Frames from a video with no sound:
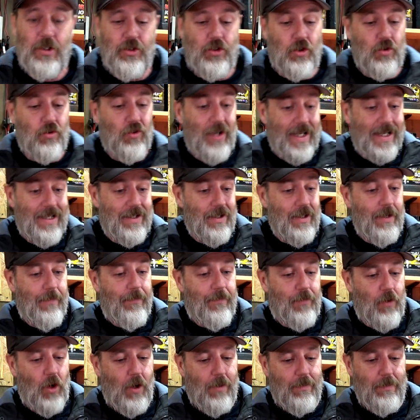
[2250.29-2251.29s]
directly
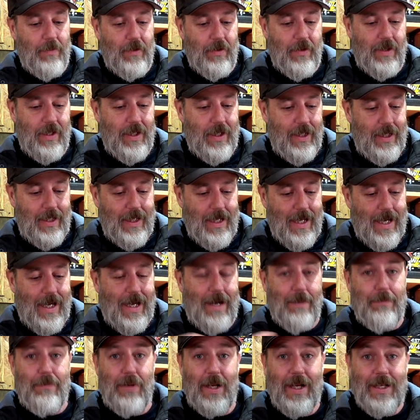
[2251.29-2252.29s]
from the
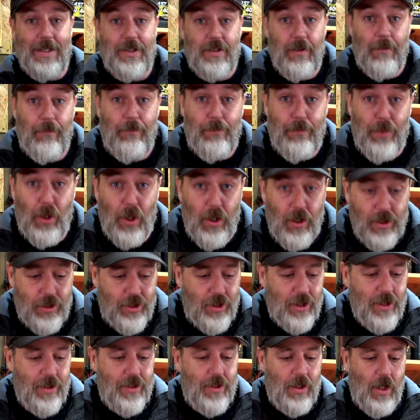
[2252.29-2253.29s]
place of
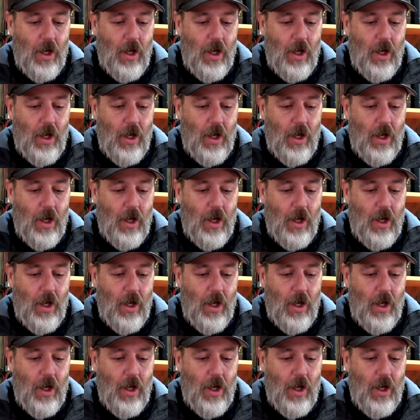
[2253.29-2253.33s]
purchase.